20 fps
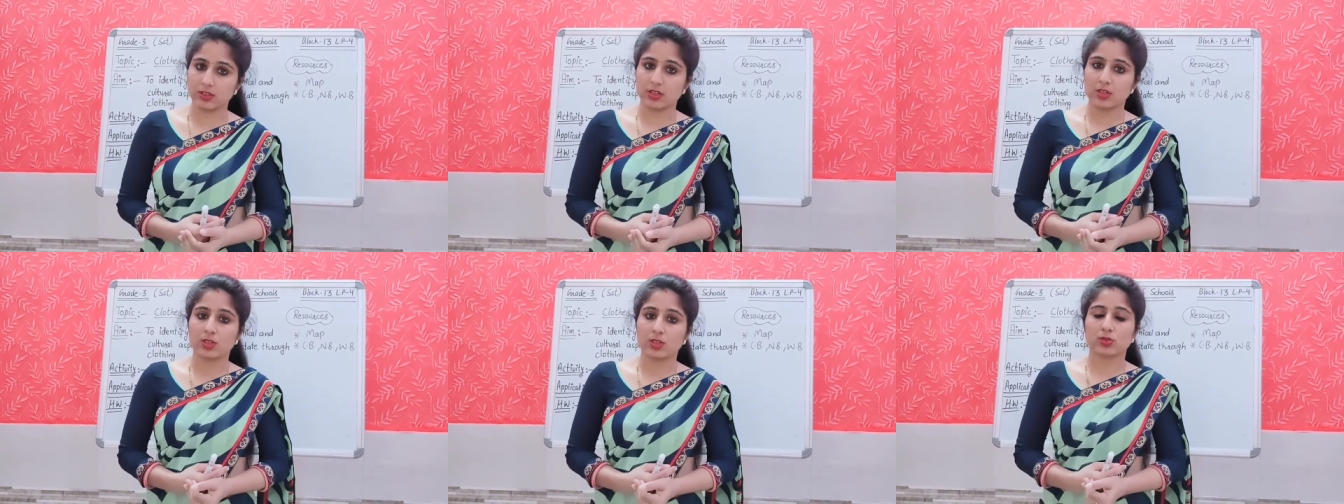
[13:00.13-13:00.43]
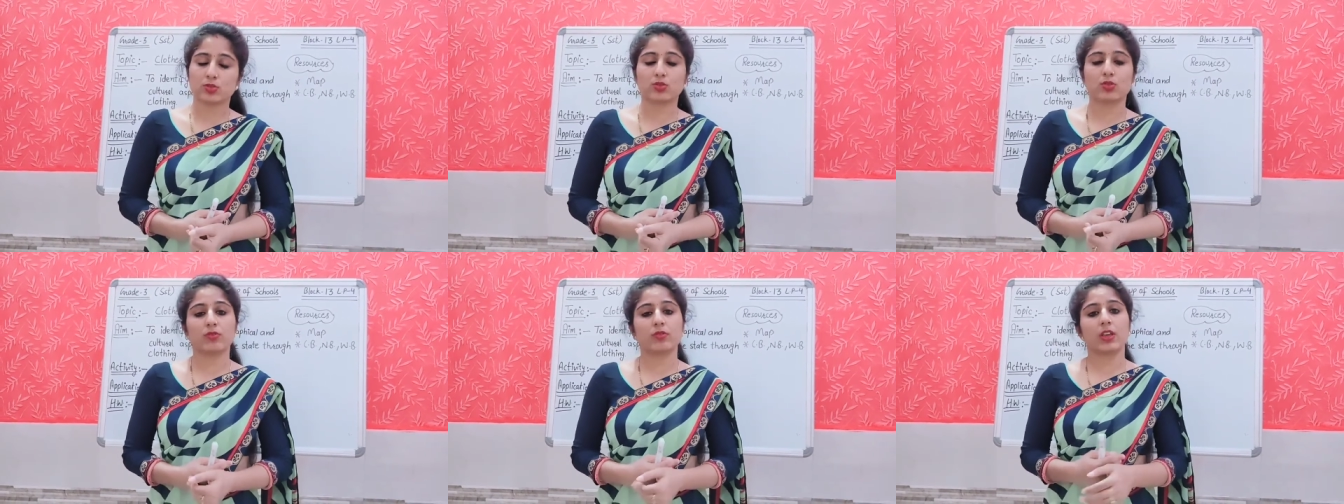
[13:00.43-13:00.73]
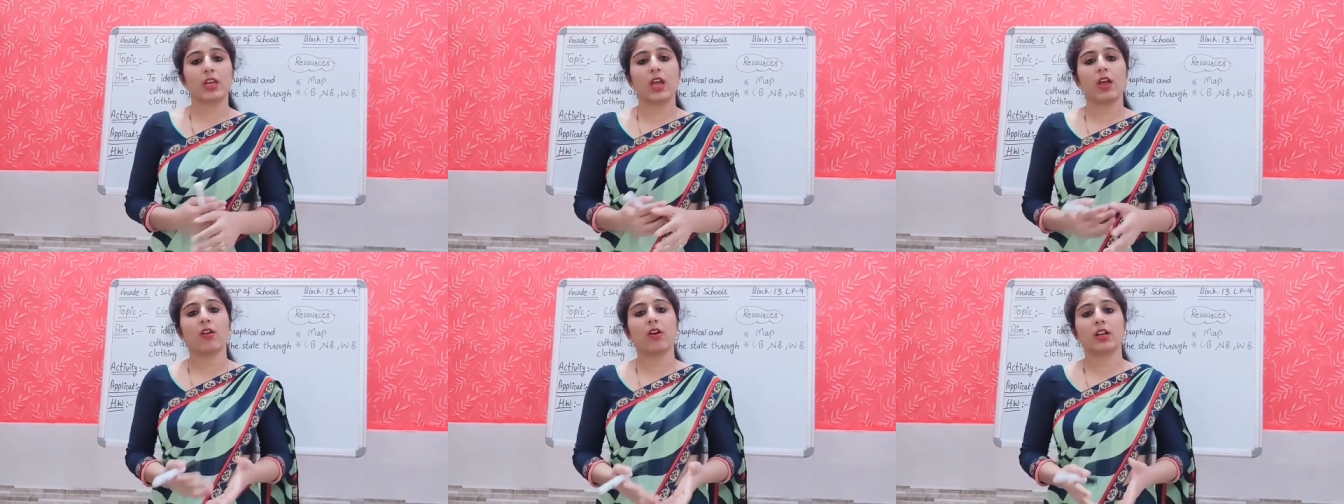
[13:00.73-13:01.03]
So we
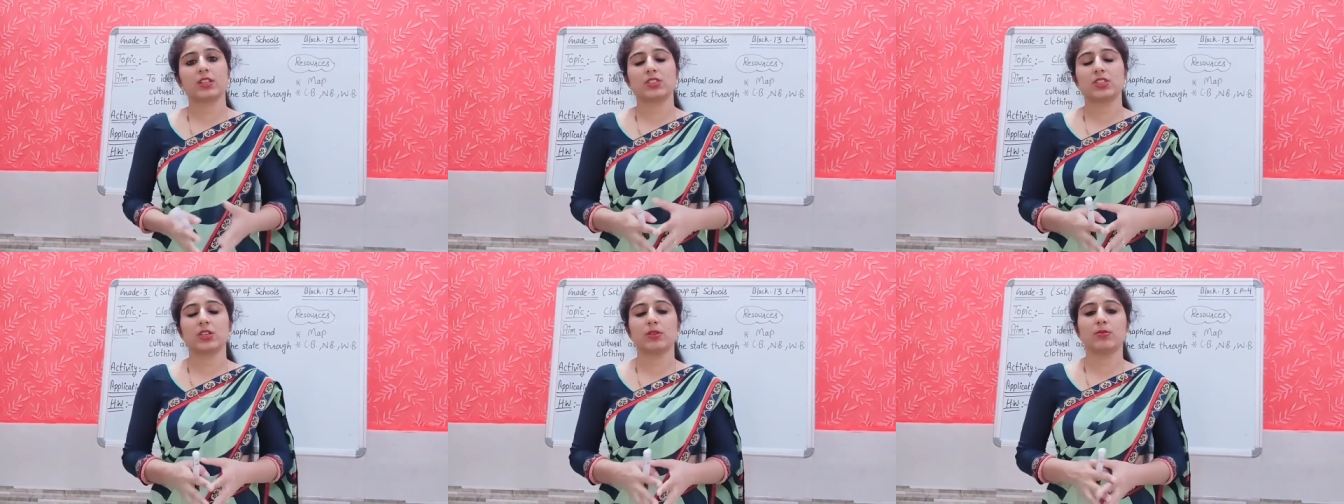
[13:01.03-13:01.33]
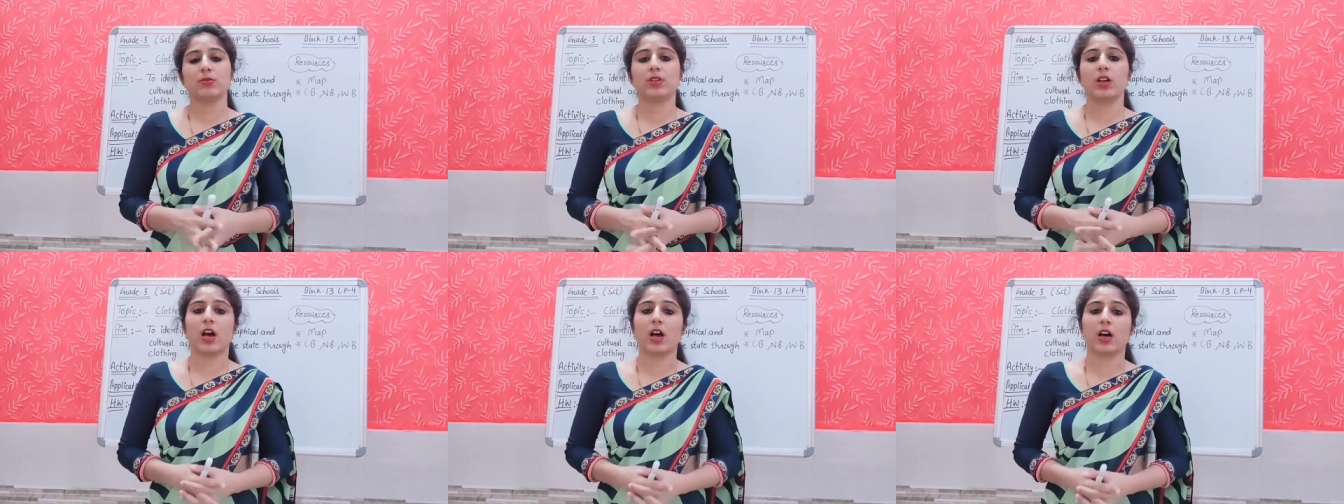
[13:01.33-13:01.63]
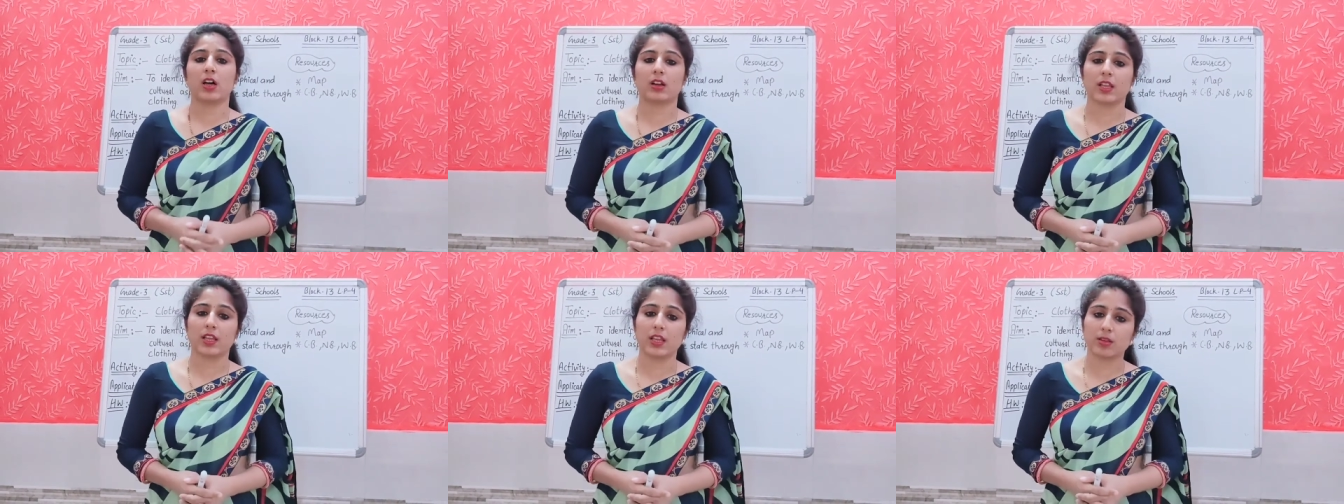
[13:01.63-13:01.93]
have achieved
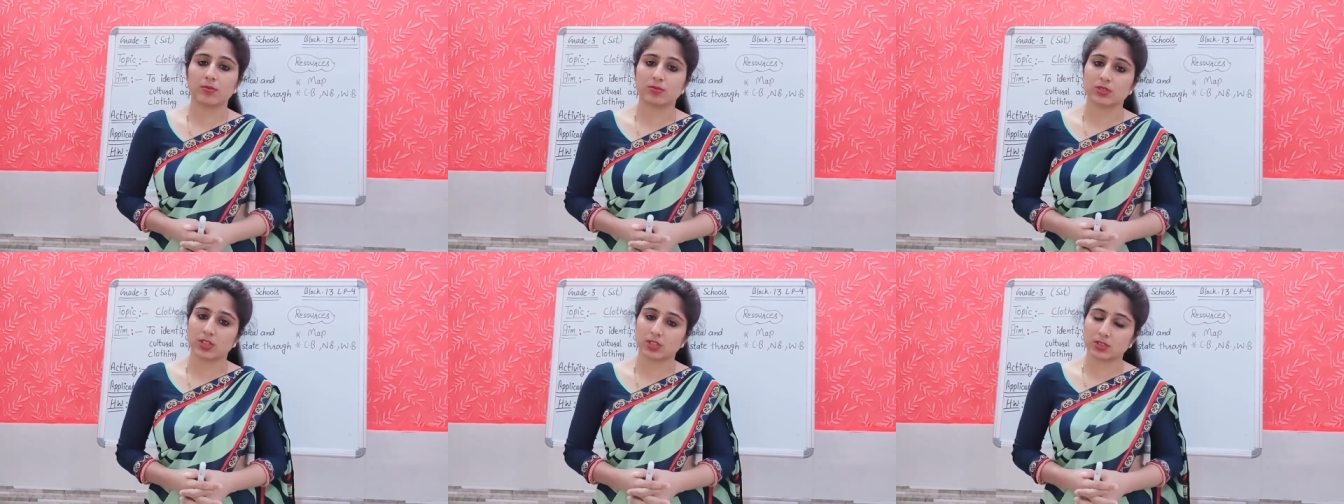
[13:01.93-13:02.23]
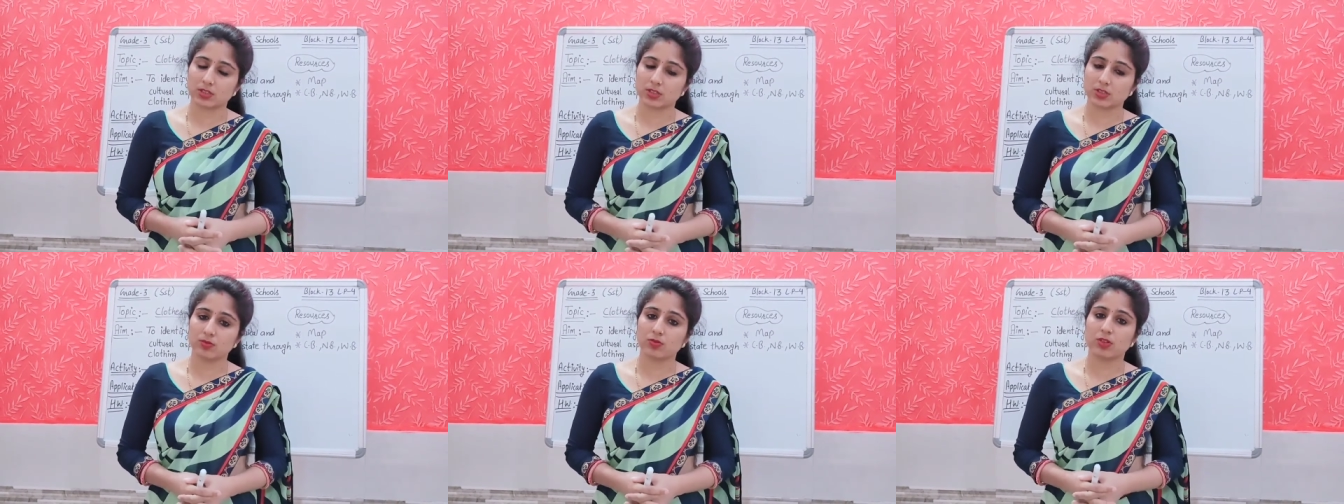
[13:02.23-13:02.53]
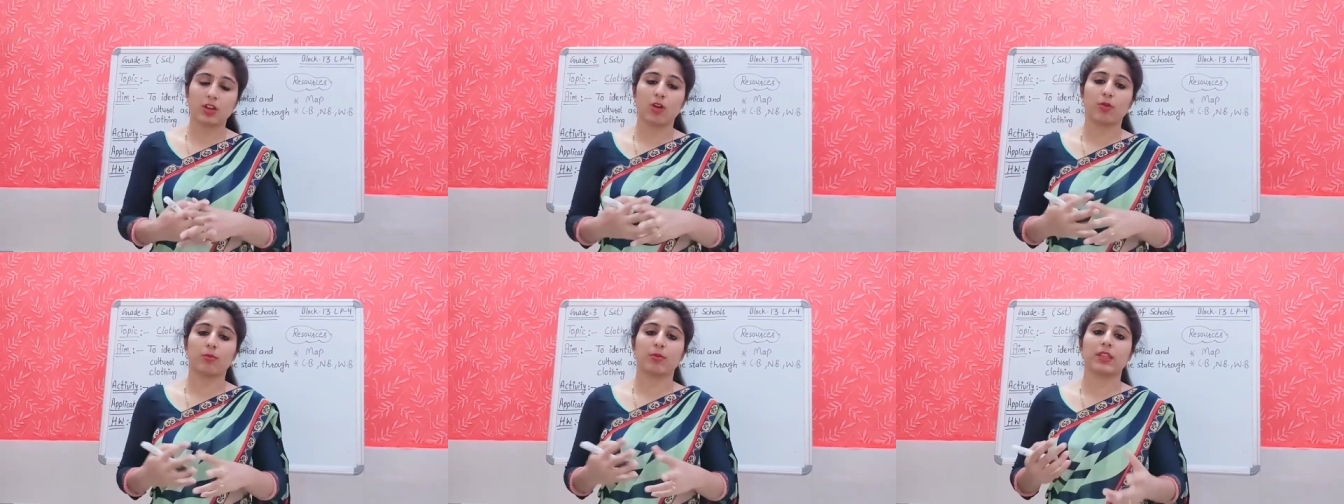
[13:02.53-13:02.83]
our aim successfully.
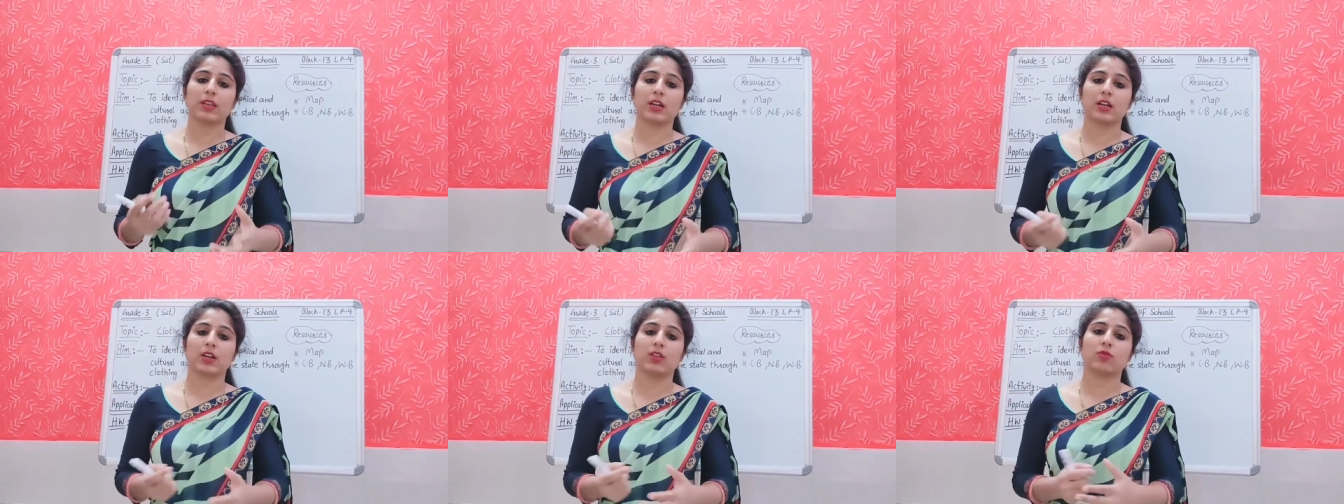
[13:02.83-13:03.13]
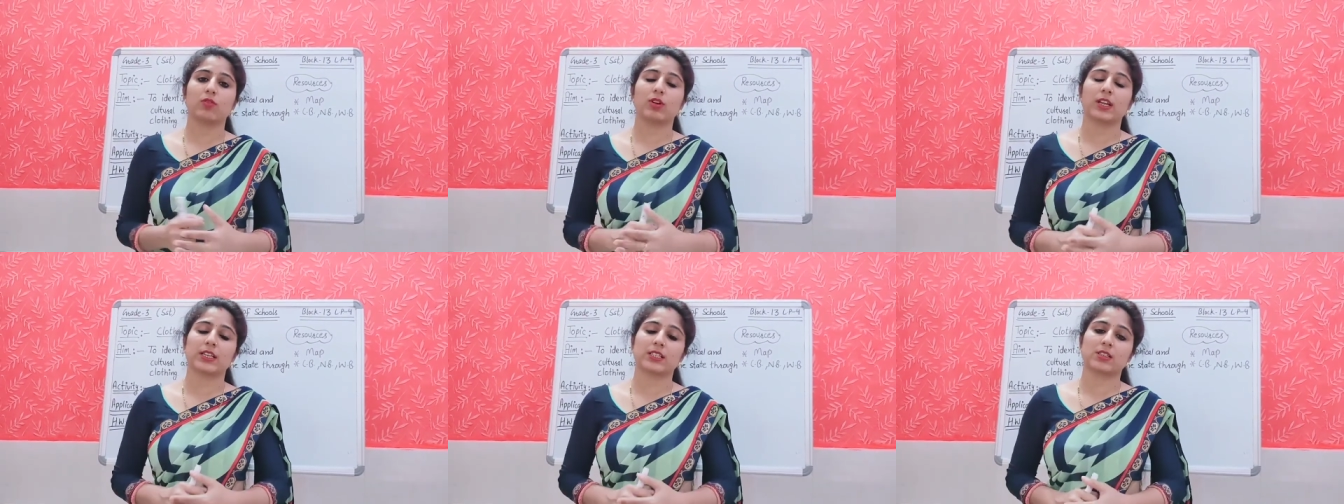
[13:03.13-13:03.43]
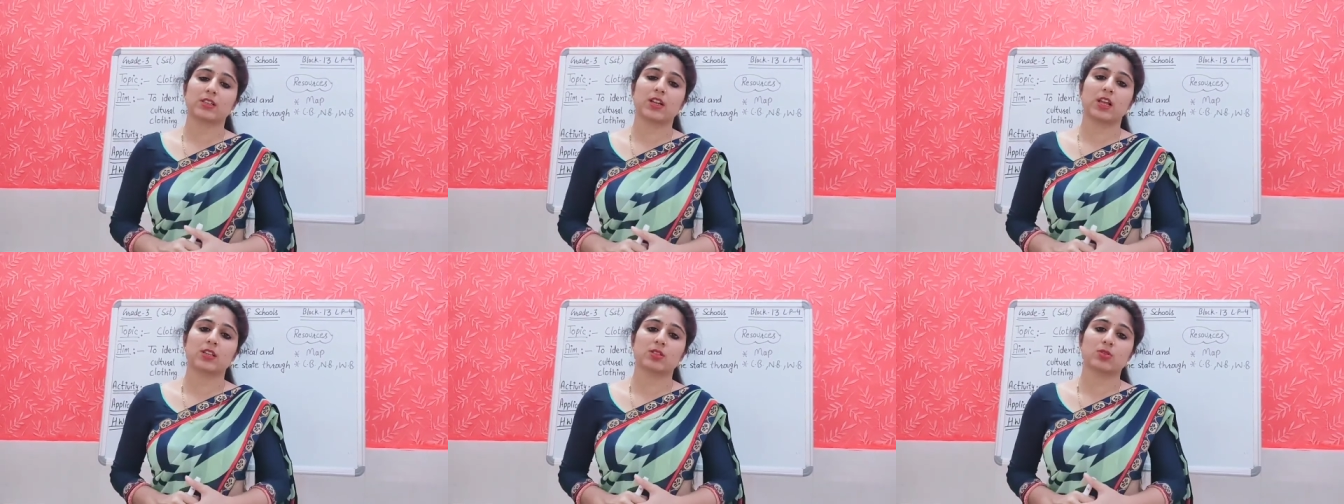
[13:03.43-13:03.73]
Be ready for next class